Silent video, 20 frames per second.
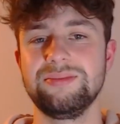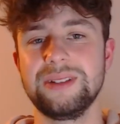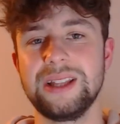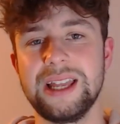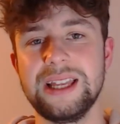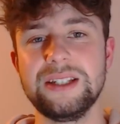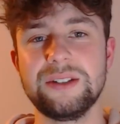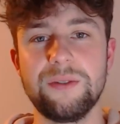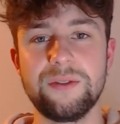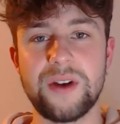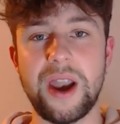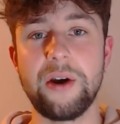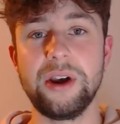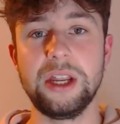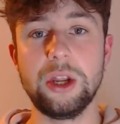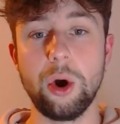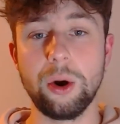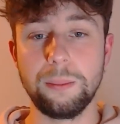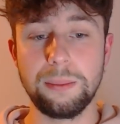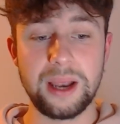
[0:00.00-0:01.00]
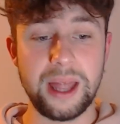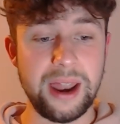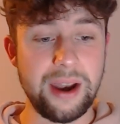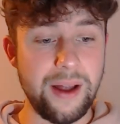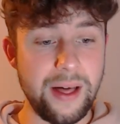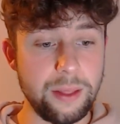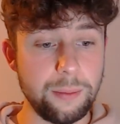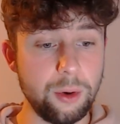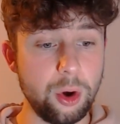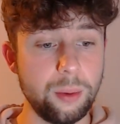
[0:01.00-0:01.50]
He's a very young player
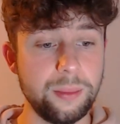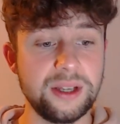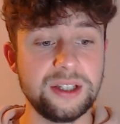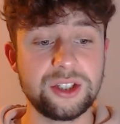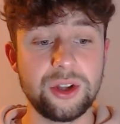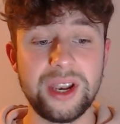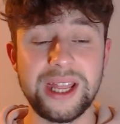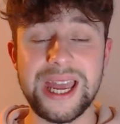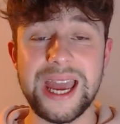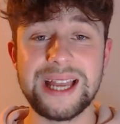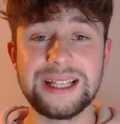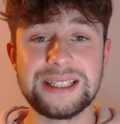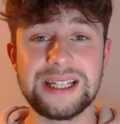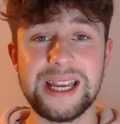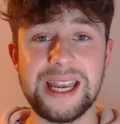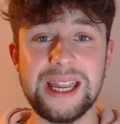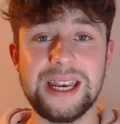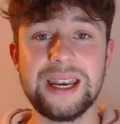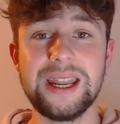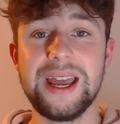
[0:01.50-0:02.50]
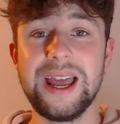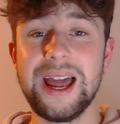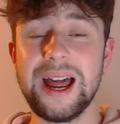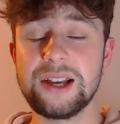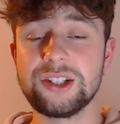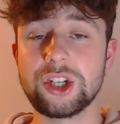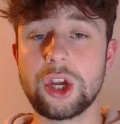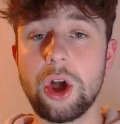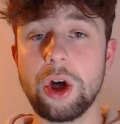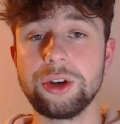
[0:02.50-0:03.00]
at the moment. He's only 18.
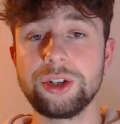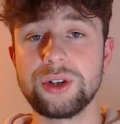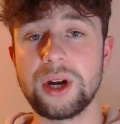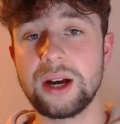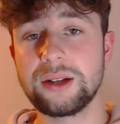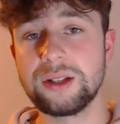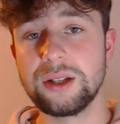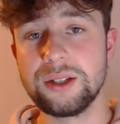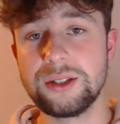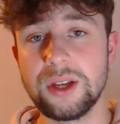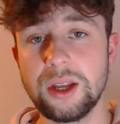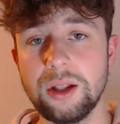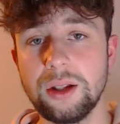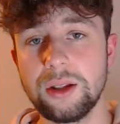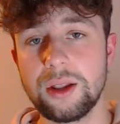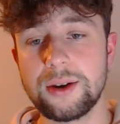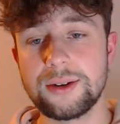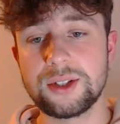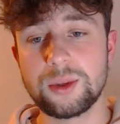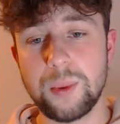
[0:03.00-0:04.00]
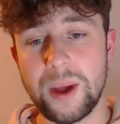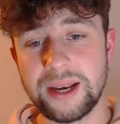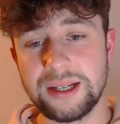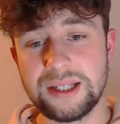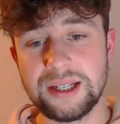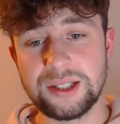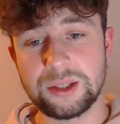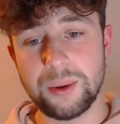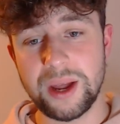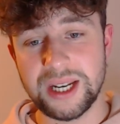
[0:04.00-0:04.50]
Has a contract until
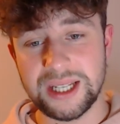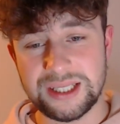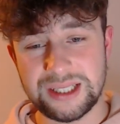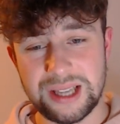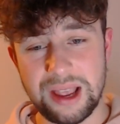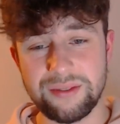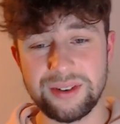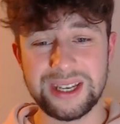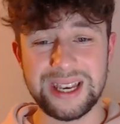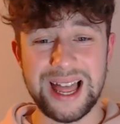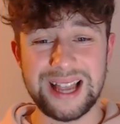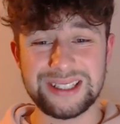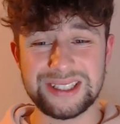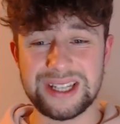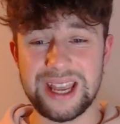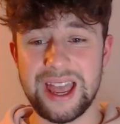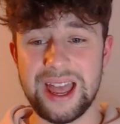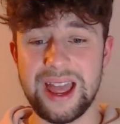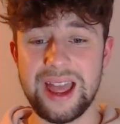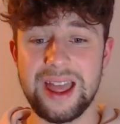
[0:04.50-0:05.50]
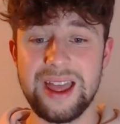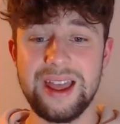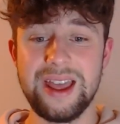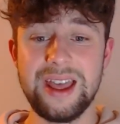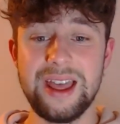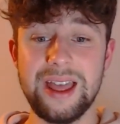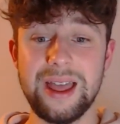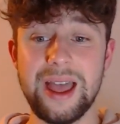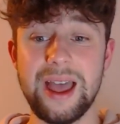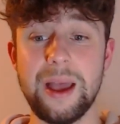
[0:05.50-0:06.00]
2027. Last year,
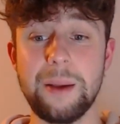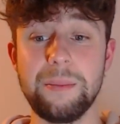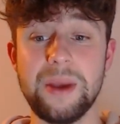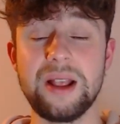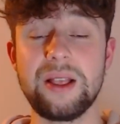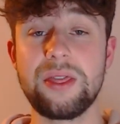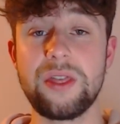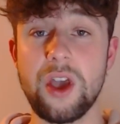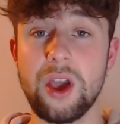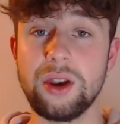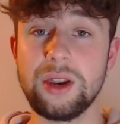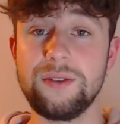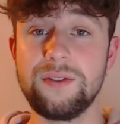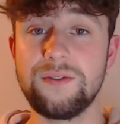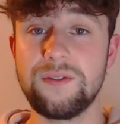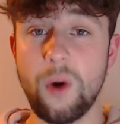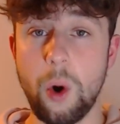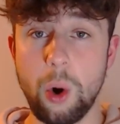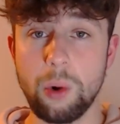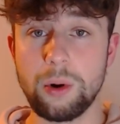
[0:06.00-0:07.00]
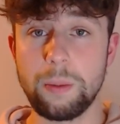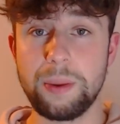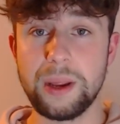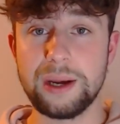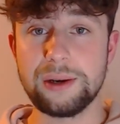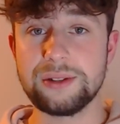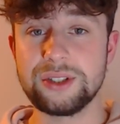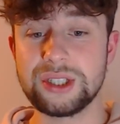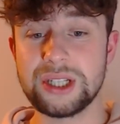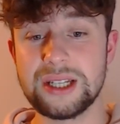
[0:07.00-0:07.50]
made 34
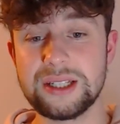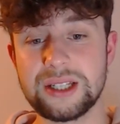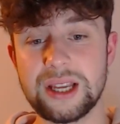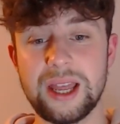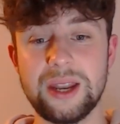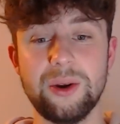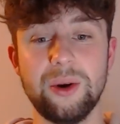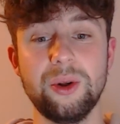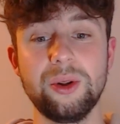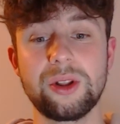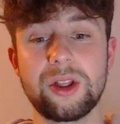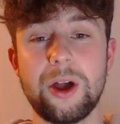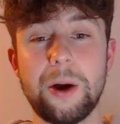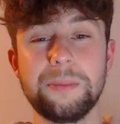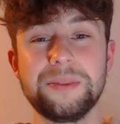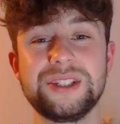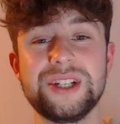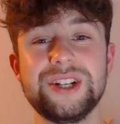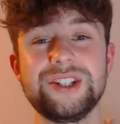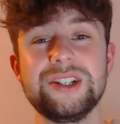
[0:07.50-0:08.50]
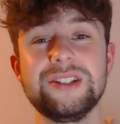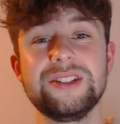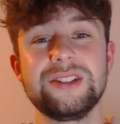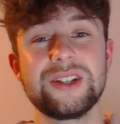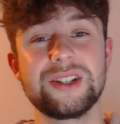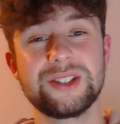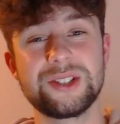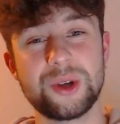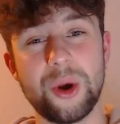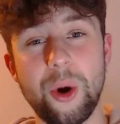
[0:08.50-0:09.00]
appearances in all
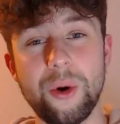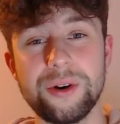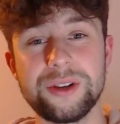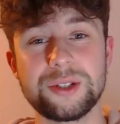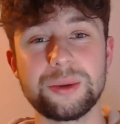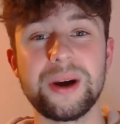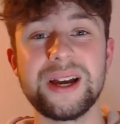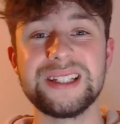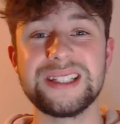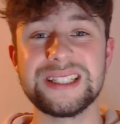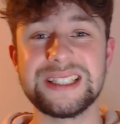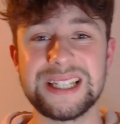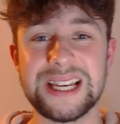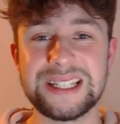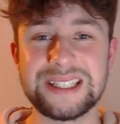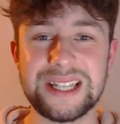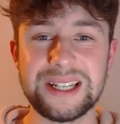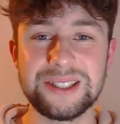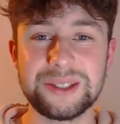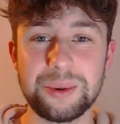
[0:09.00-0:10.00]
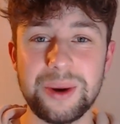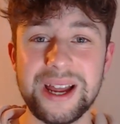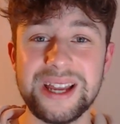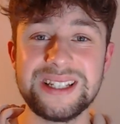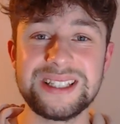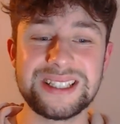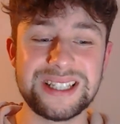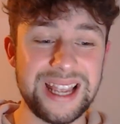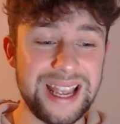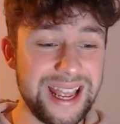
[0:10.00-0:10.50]
competitions, scoring twice, assisting
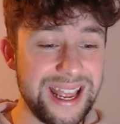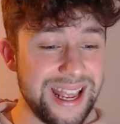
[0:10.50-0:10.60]
twice.